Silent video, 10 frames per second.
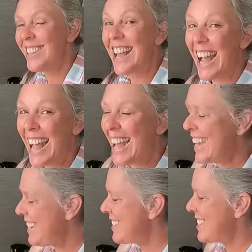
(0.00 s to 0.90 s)

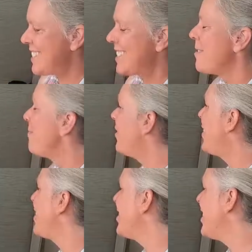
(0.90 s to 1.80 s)
Nice.
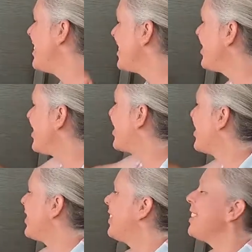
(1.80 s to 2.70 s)
Very good. Good
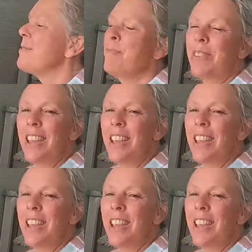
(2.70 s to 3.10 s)
girl.